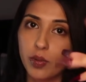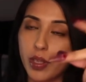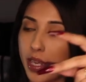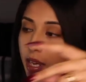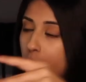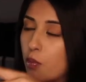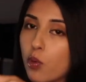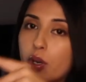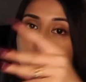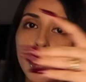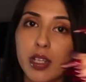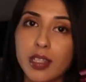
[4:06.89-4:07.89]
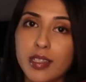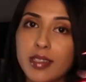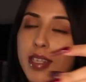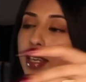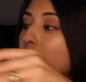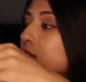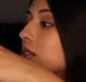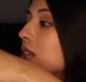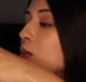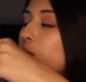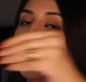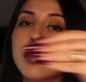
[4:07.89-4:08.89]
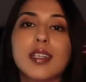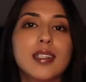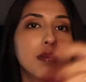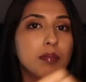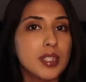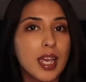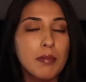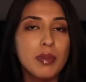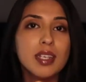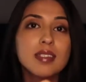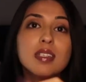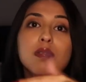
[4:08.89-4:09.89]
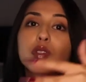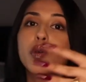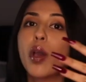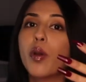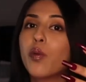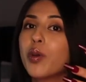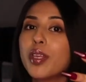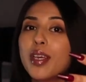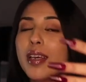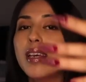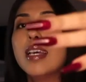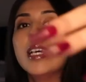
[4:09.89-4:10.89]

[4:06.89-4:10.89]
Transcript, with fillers: like i'm working on these nails i'm working typing and stuff so i really